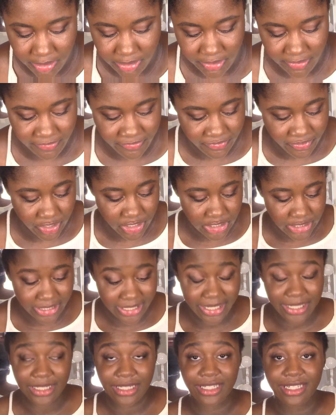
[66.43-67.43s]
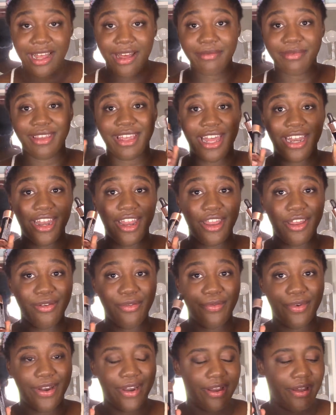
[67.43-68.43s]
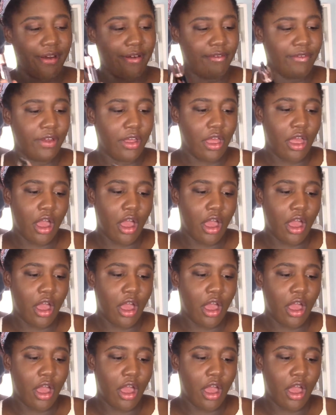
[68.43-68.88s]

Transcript: The first things I'm getting rid of